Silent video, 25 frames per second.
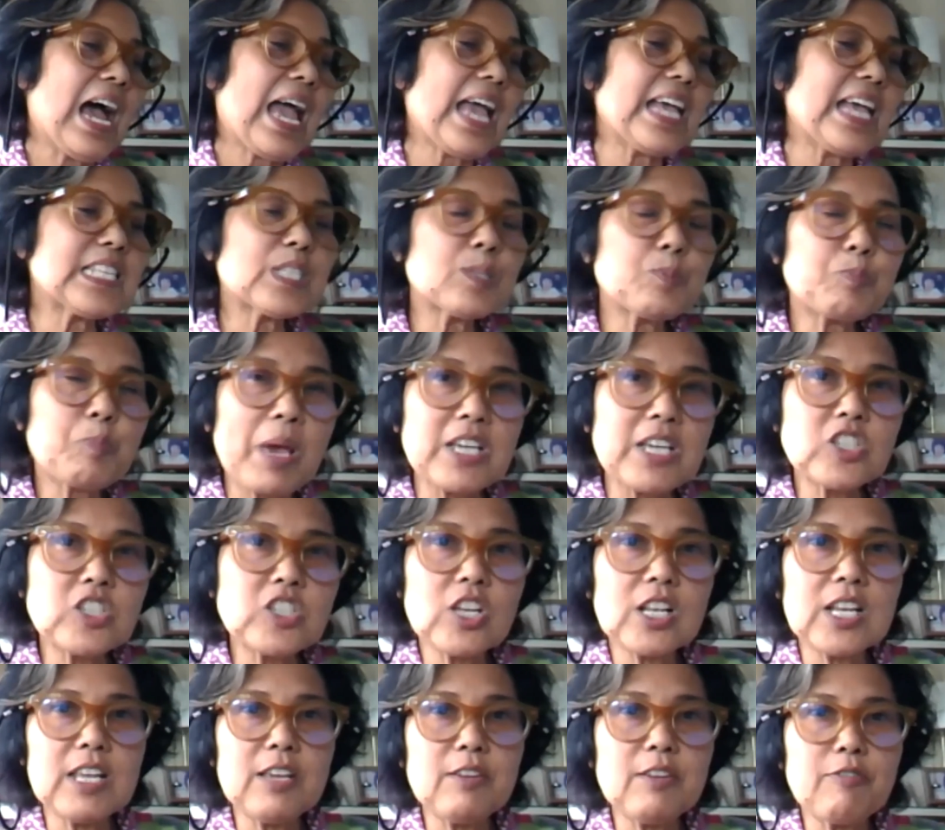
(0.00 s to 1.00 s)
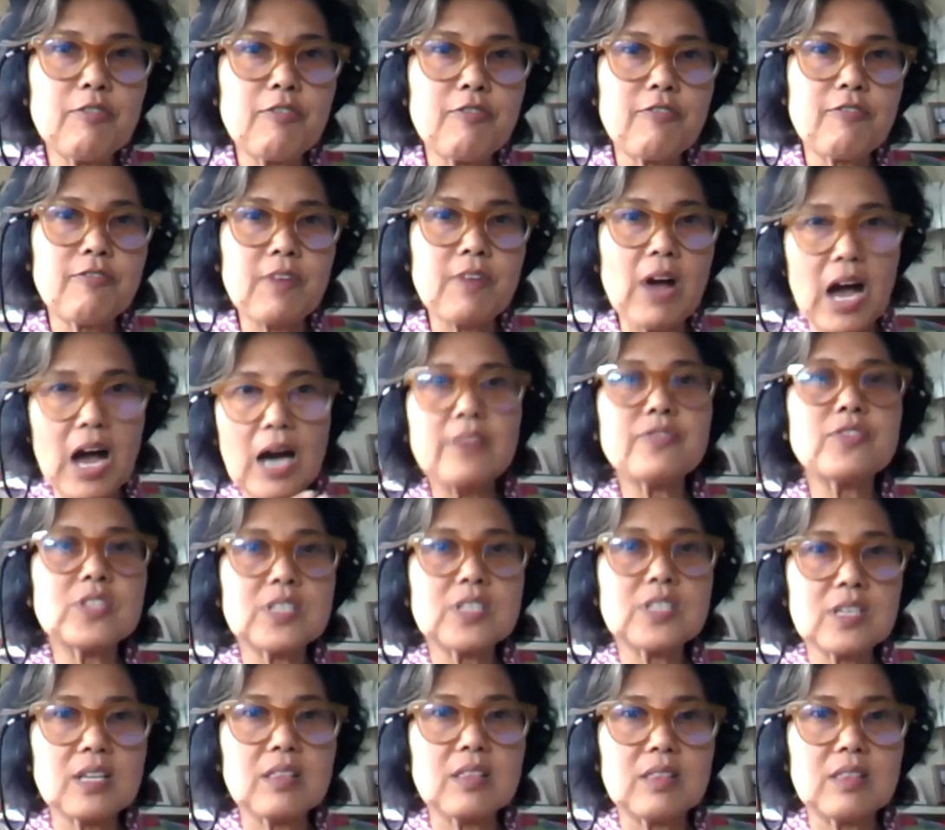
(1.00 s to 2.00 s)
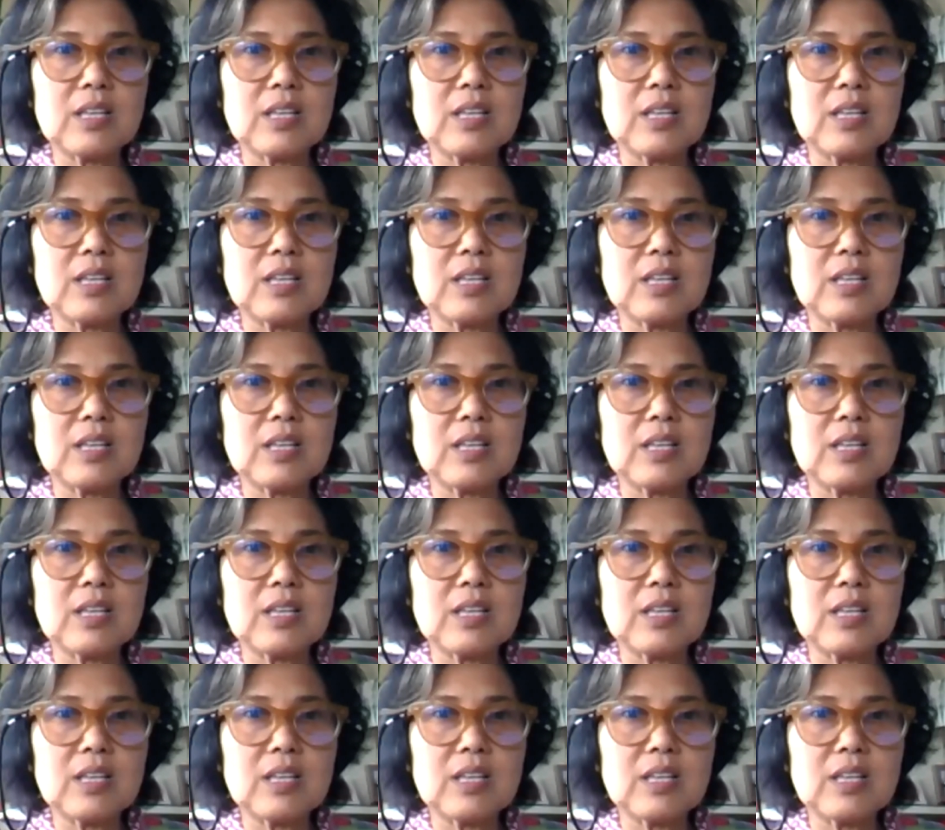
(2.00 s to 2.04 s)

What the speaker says: especially after